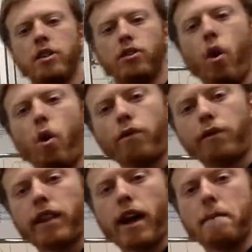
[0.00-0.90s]
So
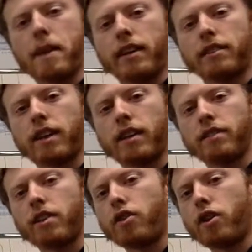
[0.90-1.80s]
hopefully that makes sense,
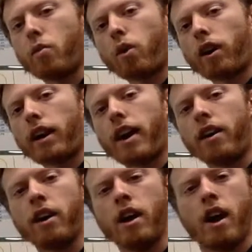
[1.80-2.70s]
and you can work out
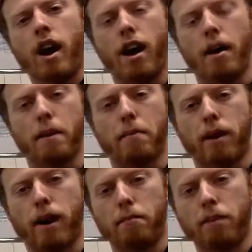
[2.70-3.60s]
a
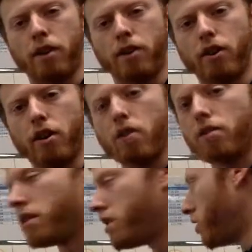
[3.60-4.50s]
problem on your own